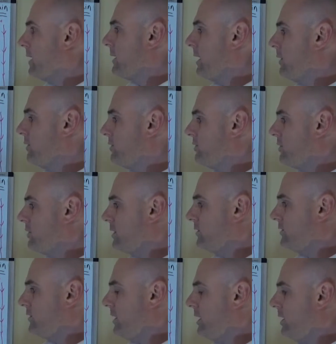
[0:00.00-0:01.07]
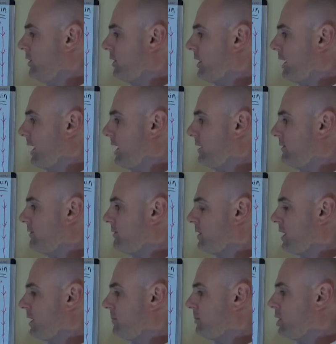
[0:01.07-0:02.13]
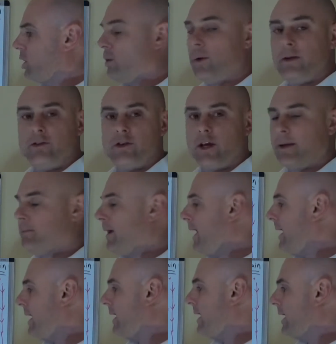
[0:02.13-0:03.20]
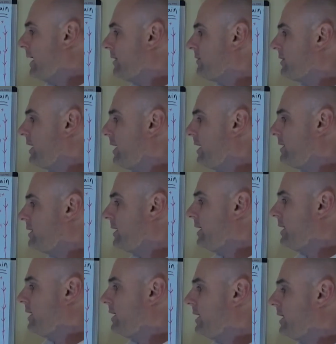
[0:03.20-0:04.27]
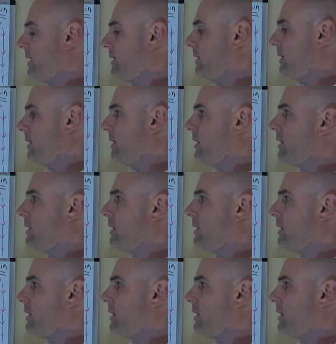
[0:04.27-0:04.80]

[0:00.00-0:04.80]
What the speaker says: Now as you can see here, I have coenzyme A as highlighted in